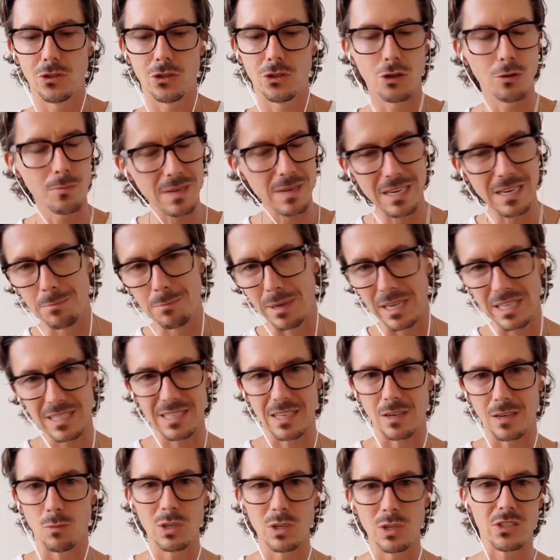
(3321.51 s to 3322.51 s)
too many
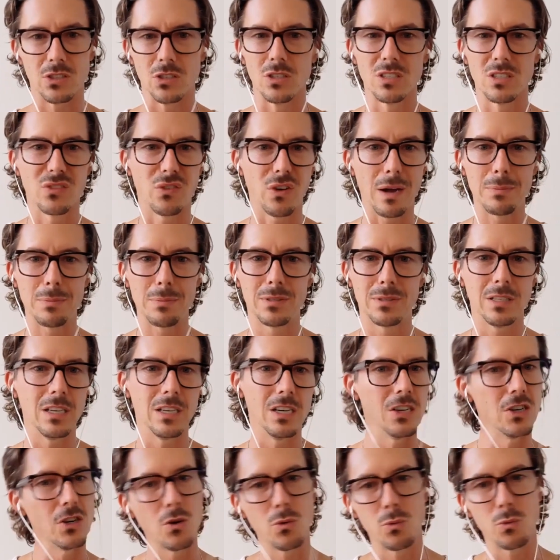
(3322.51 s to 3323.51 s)
bells and whistles for
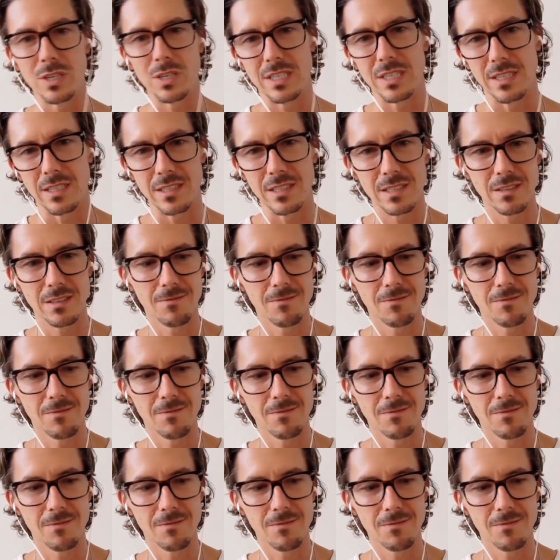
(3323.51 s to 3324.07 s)
absolutely no reason.